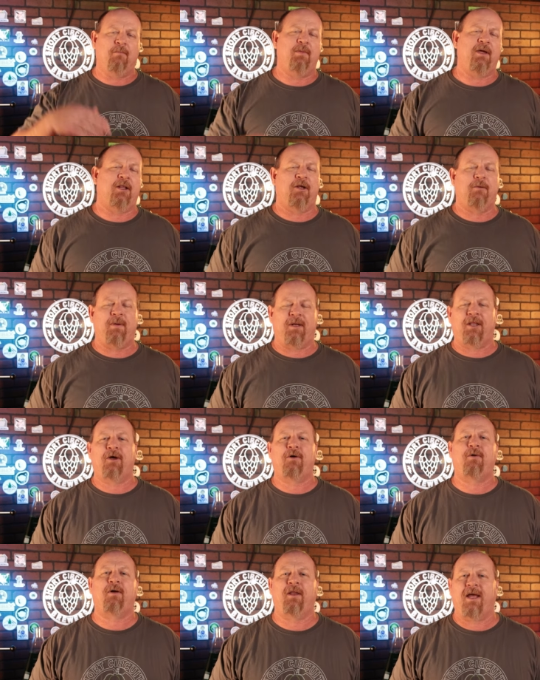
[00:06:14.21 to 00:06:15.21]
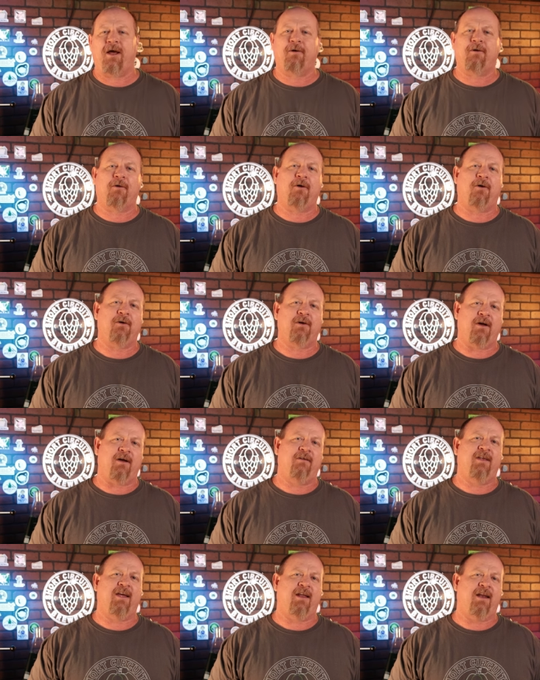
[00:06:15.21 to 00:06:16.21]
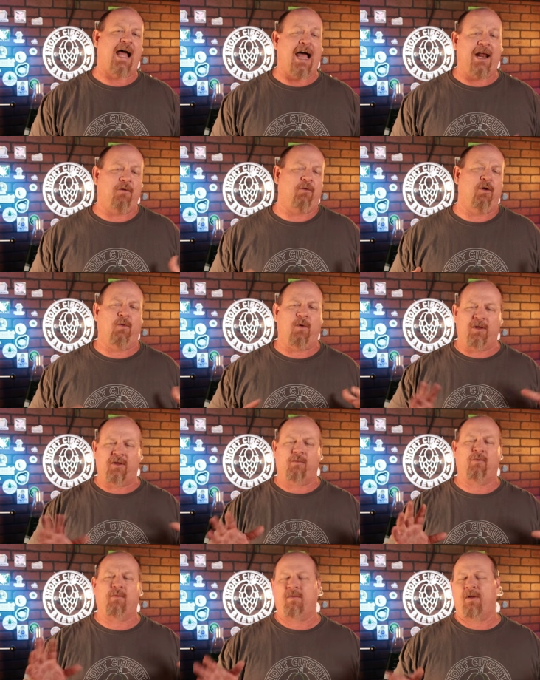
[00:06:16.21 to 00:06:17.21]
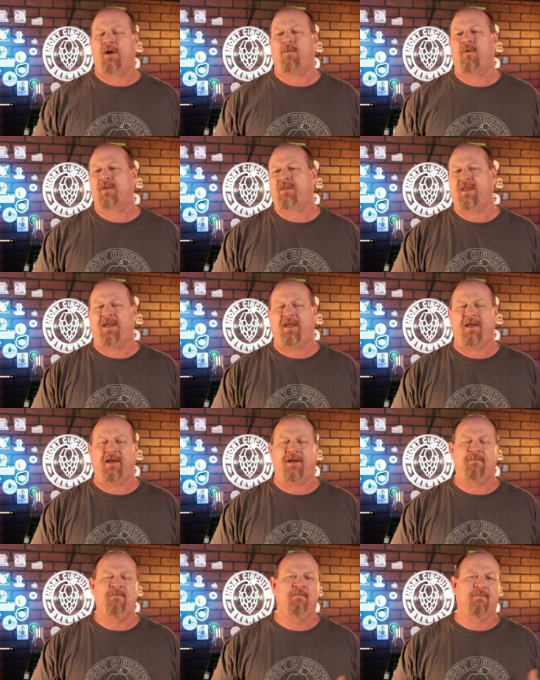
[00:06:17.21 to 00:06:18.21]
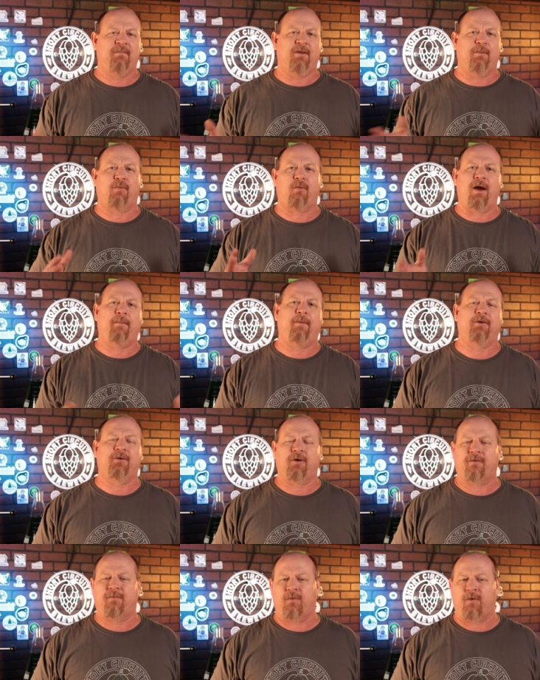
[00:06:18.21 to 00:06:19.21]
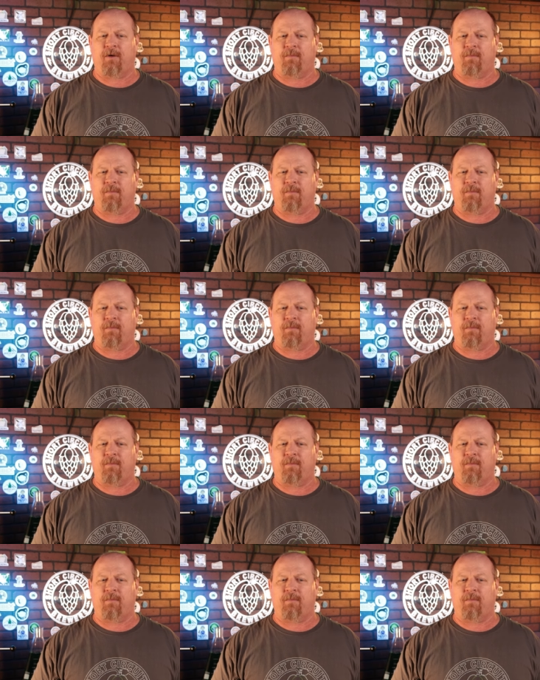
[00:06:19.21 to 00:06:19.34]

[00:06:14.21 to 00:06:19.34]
be a little bit low on the alcohol content. I don't know what the uh, what the uh, the parameters are for